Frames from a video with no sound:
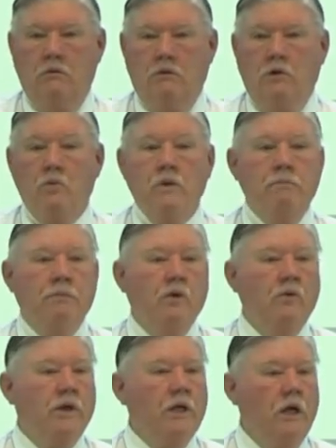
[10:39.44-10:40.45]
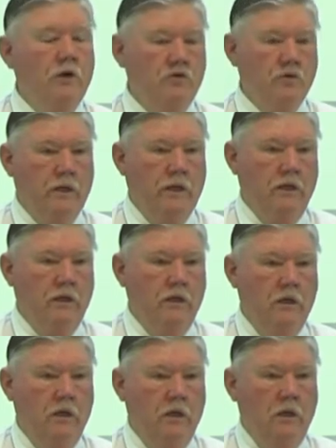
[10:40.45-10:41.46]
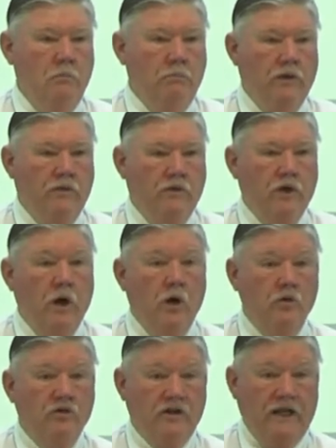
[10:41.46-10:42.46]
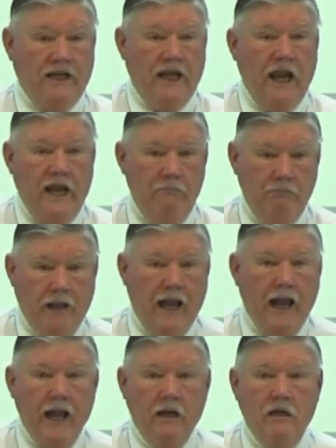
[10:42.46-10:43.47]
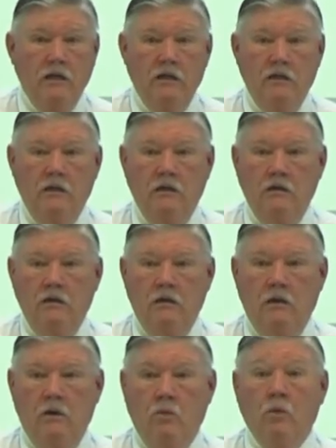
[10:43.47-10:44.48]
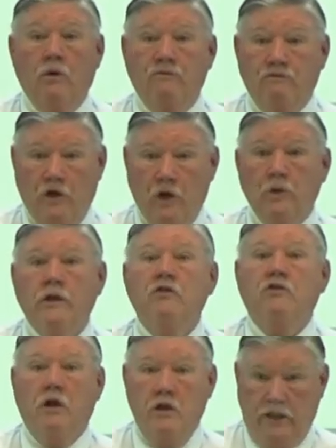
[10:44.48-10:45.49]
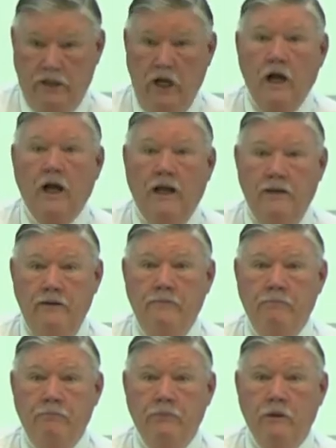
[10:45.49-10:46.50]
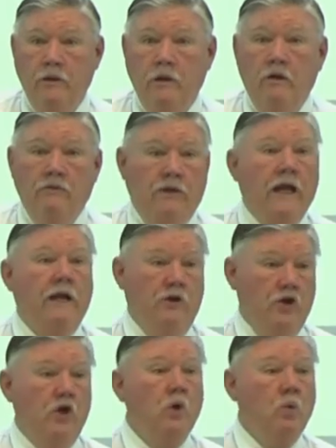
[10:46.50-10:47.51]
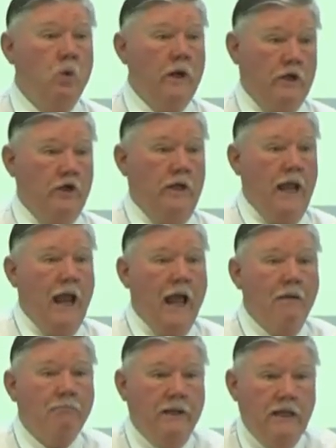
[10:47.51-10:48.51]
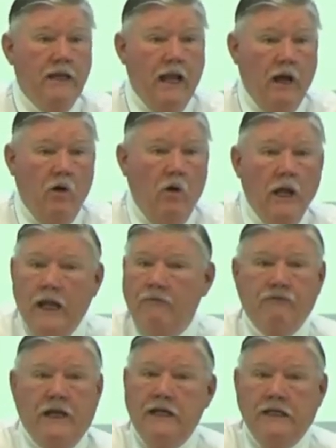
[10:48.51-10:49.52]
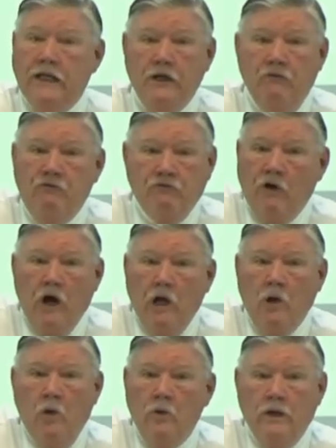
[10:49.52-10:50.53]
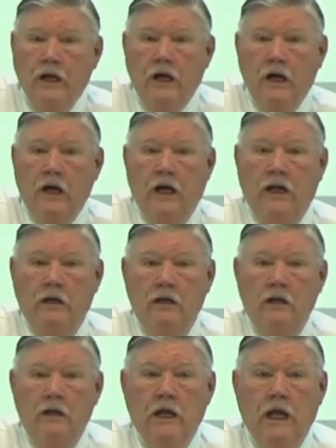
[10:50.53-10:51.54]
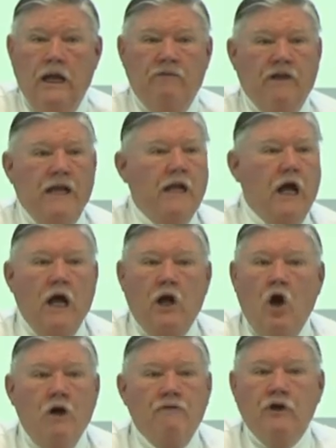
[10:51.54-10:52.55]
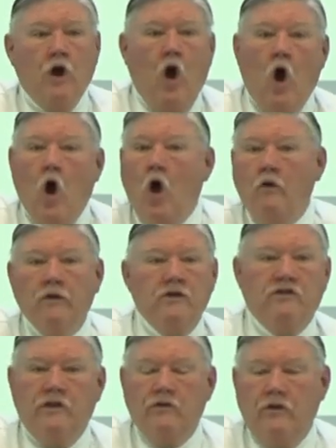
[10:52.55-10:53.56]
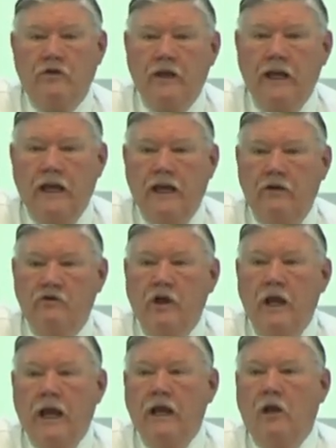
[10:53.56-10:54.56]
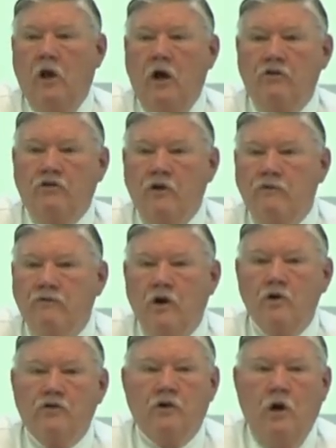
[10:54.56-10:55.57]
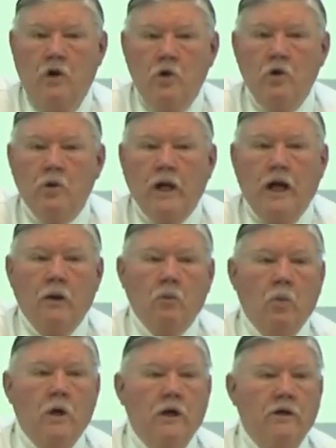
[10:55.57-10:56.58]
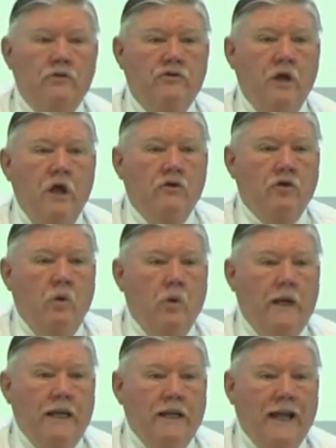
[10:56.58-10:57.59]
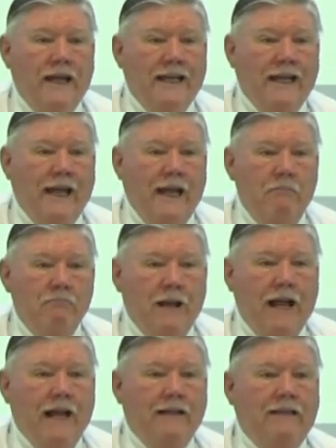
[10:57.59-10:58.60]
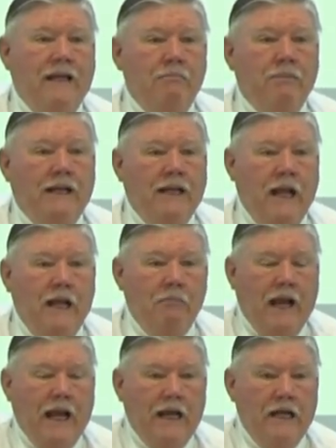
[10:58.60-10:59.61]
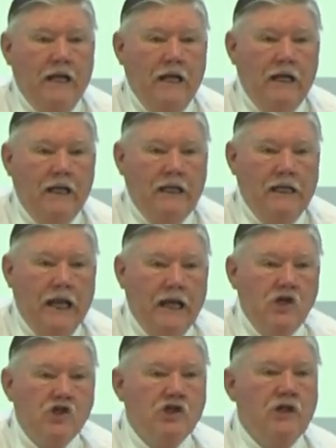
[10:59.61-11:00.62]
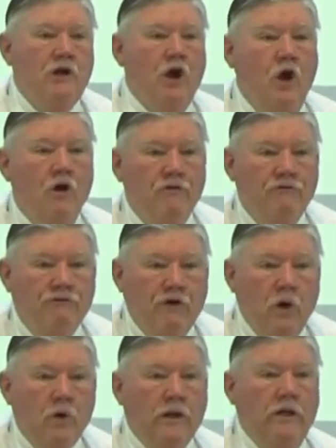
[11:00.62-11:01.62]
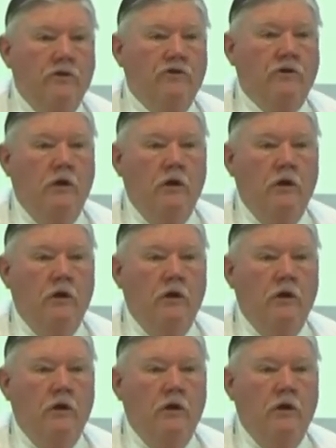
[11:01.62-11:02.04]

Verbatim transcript: to rebuild the country. But those that came back were focused on God. They knew what could happen now if they didn't follow God. If they got off into all these other things and lost their focus on who God was. So when they came back, they became a nation focused